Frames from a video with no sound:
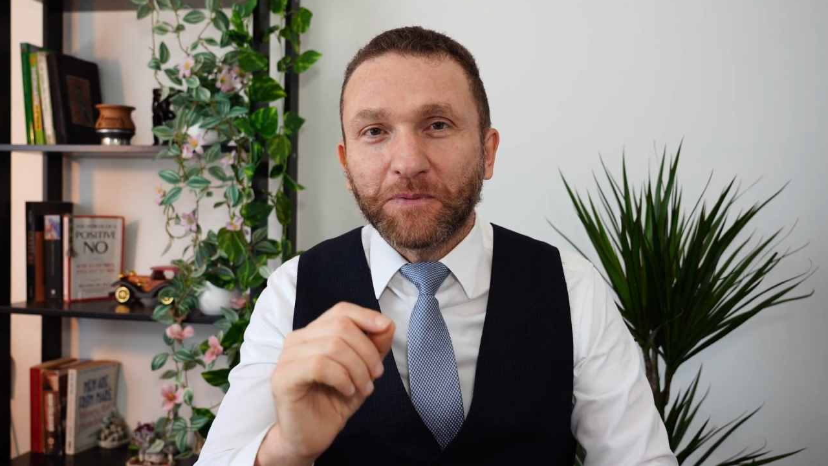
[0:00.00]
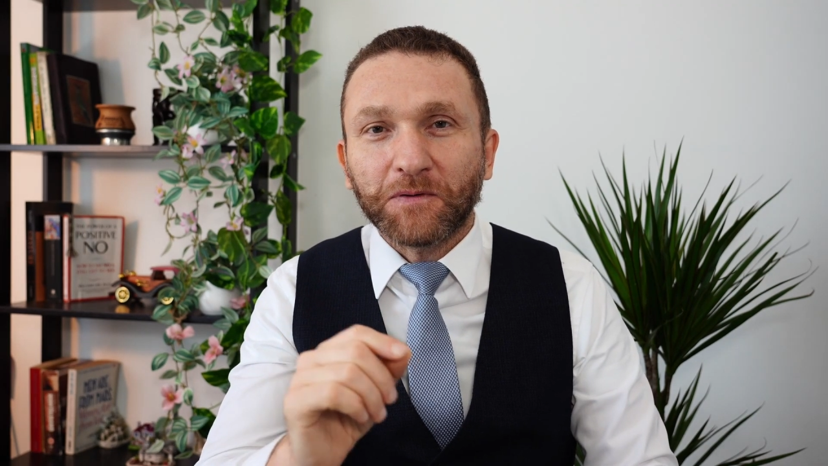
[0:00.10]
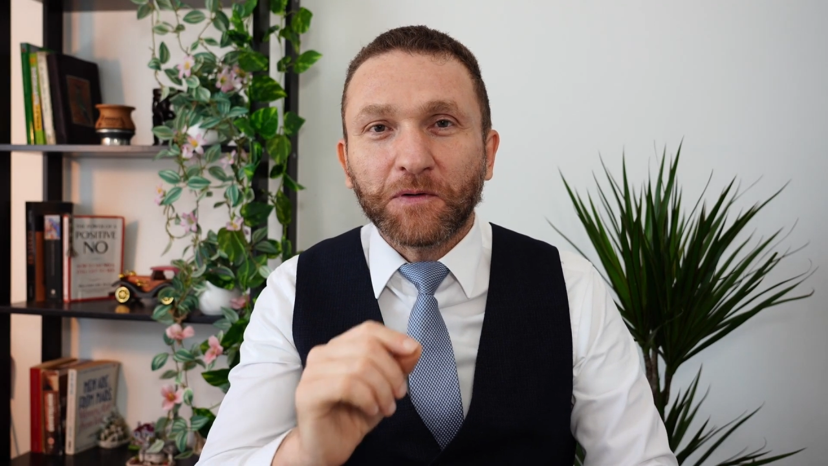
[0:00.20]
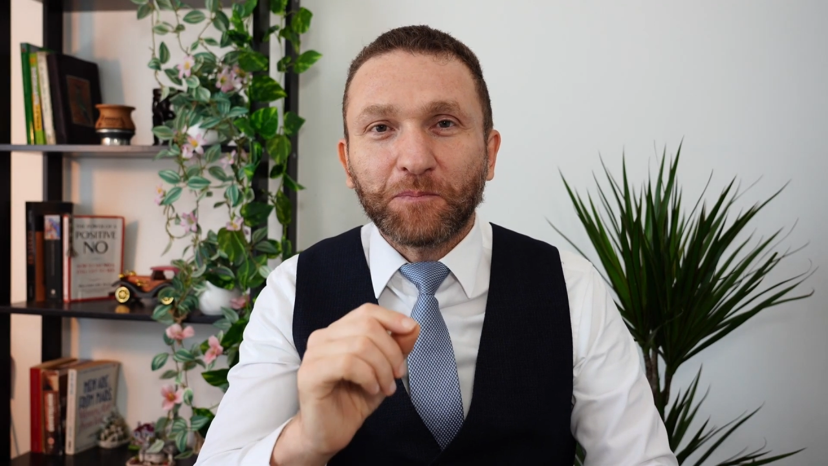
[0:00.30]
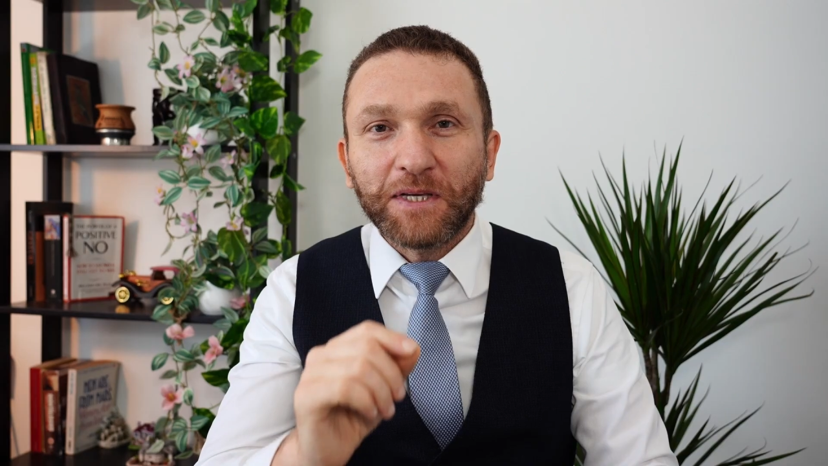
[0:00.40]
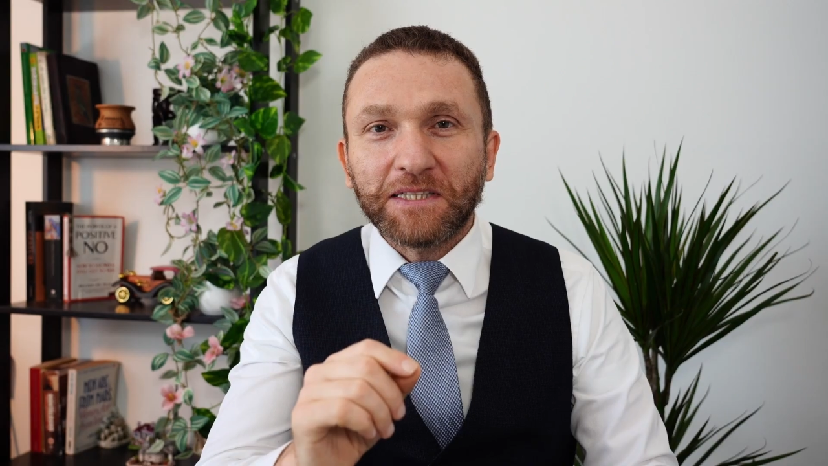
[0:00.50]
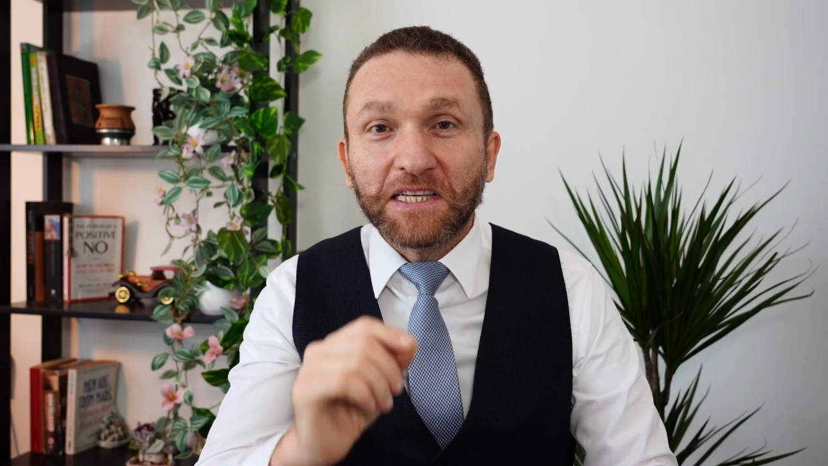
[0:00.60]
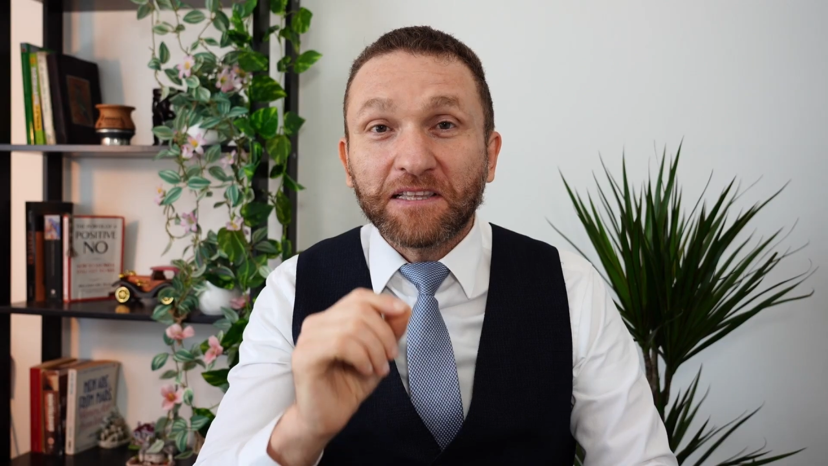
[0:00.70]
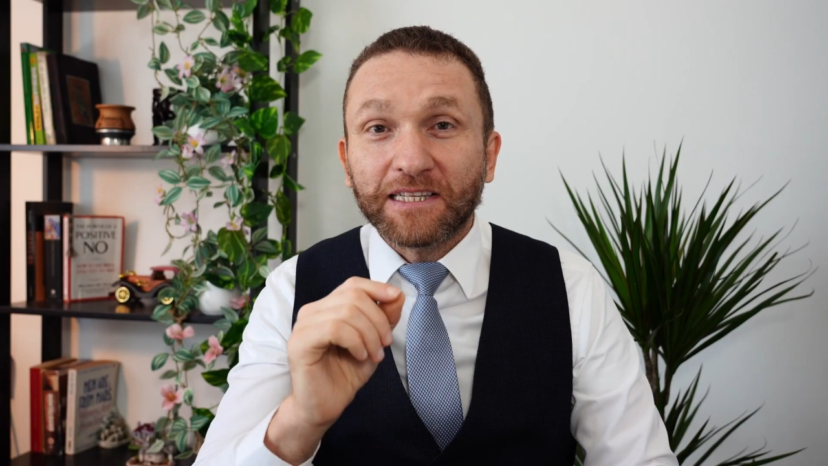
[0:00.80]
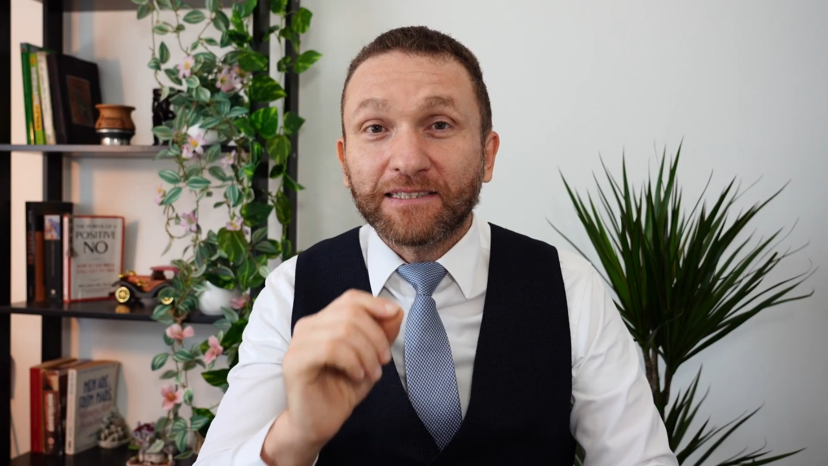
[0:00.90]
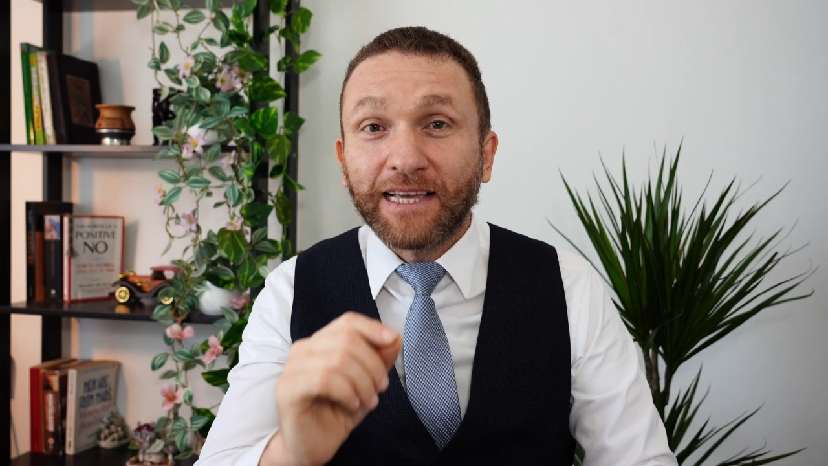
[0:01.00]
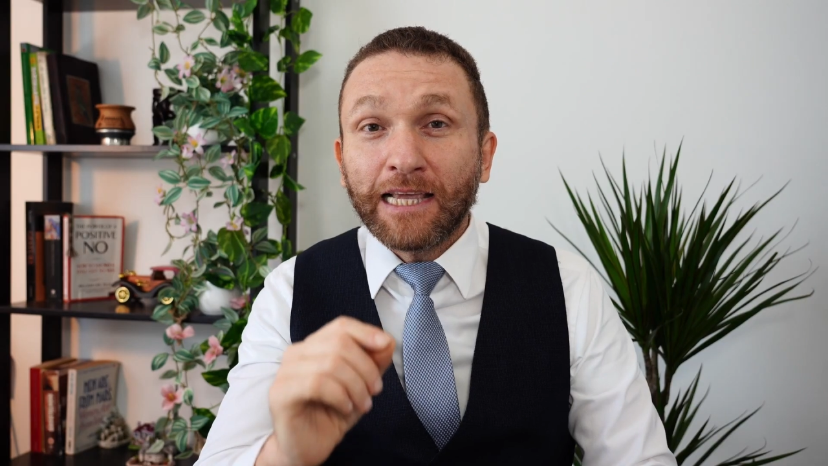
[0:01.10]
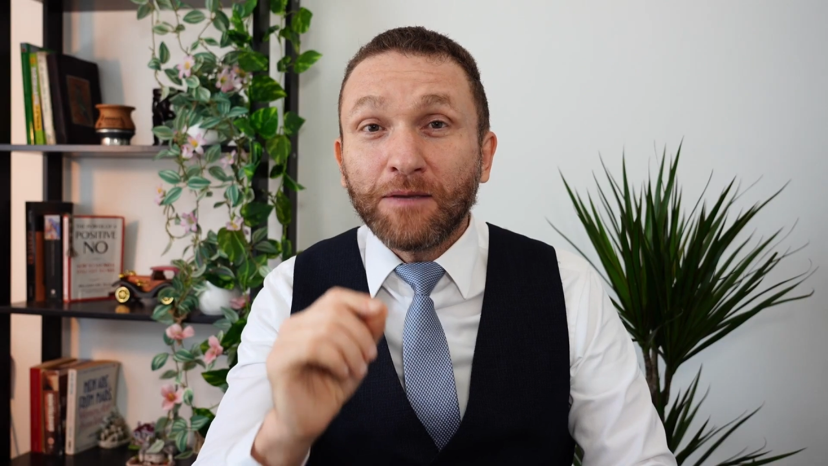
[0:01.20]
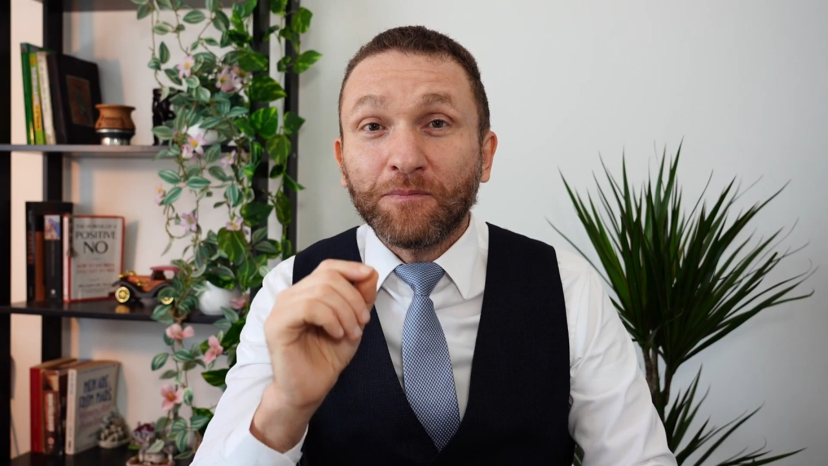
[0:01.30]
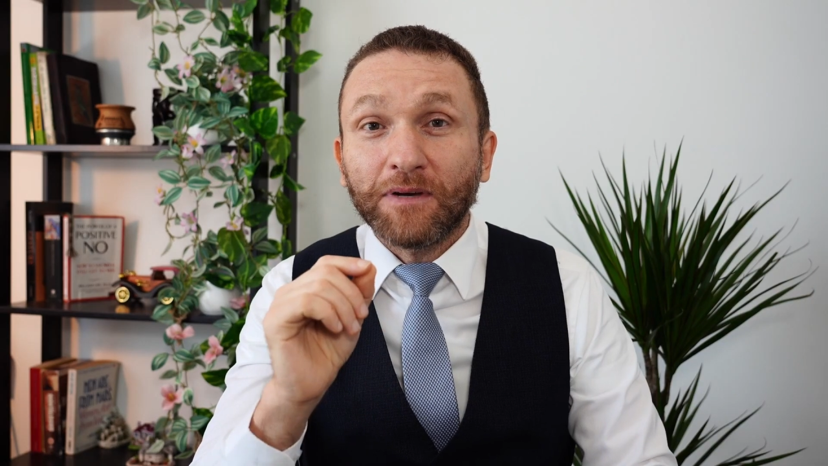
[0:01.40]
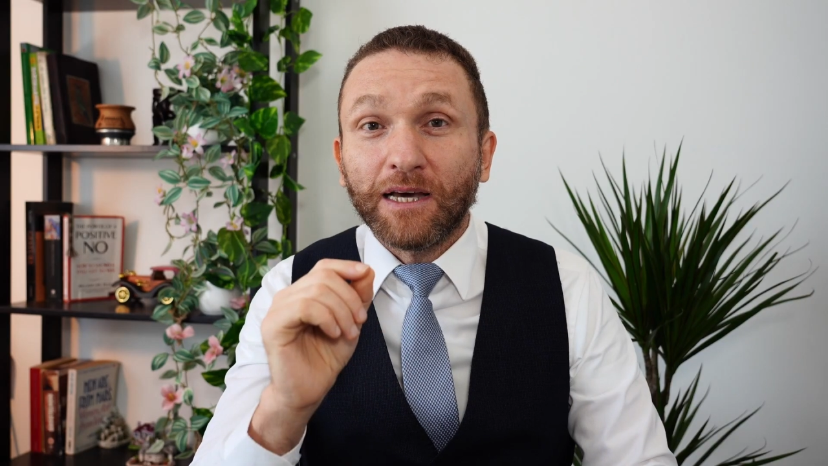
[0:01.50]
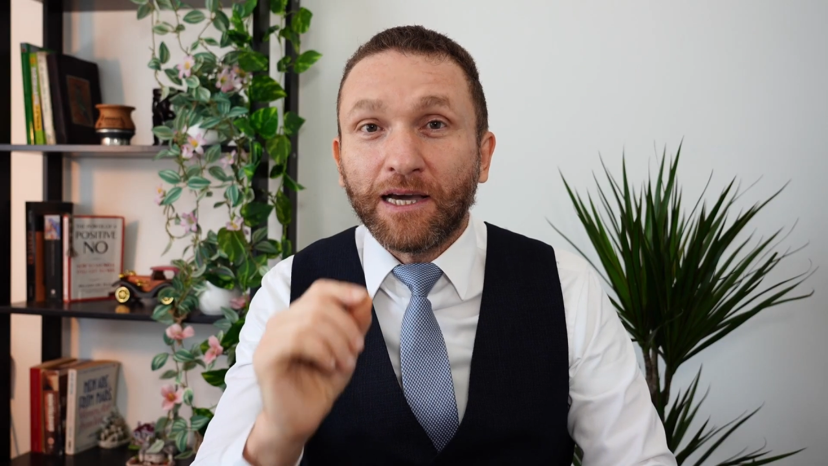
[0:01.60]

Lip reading: repeating the same